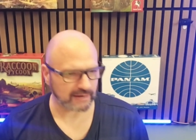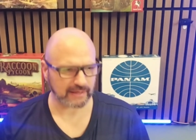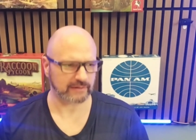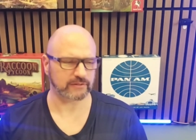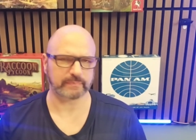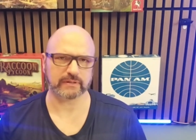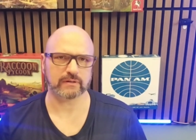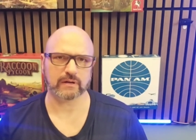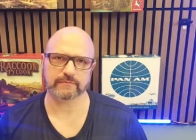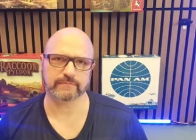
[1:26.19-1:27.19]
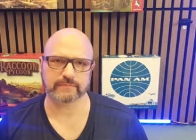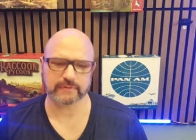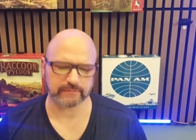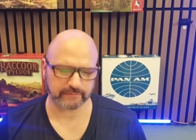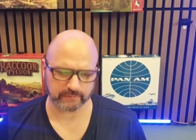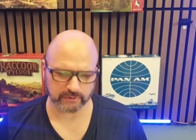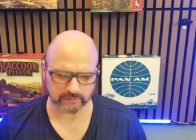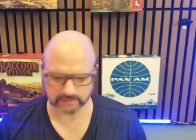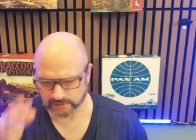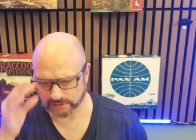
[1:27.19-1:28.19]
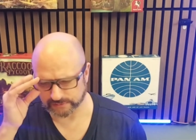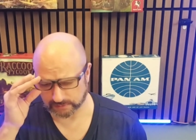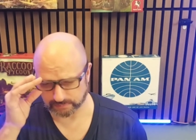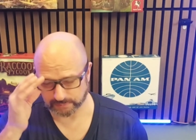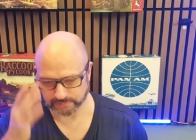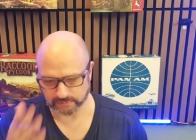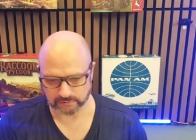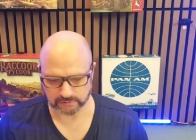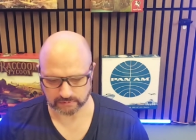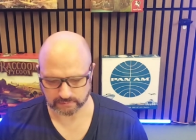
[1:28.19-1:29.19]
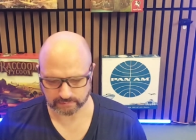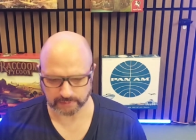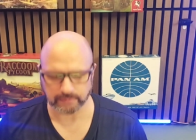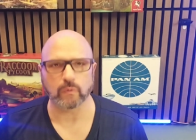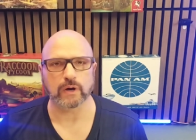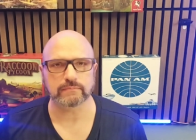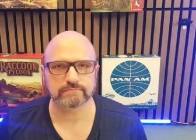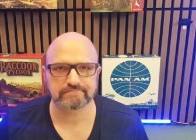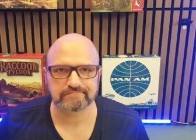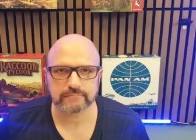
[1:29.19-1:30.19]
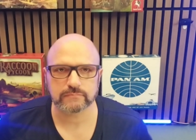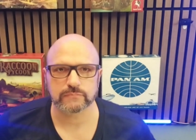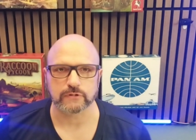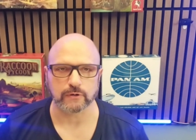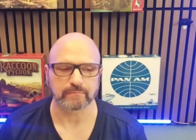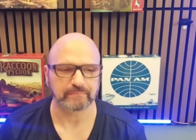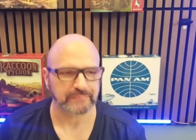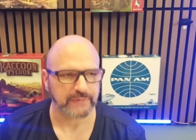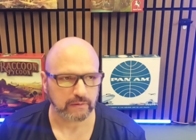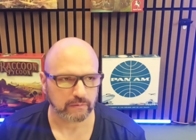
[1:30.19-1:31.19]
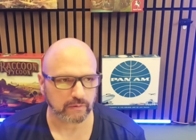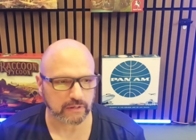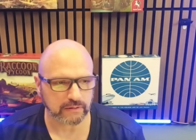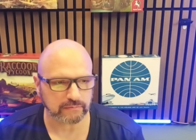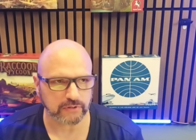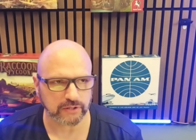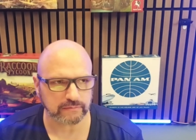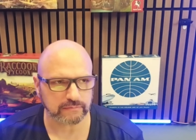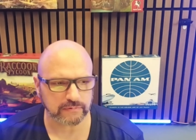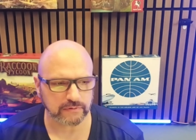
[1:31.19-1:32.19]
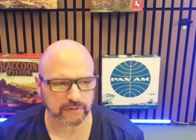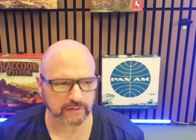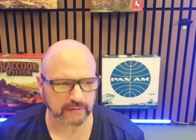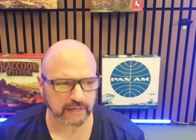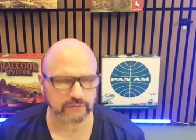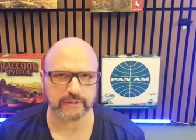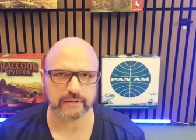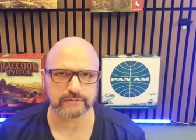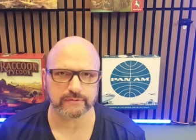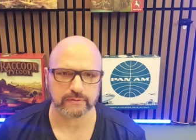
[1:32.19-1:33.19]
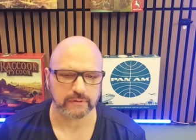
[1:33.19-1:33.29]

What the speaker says: of that'll depend on if we're doing things that people want. So we're gonna learn that as we go too.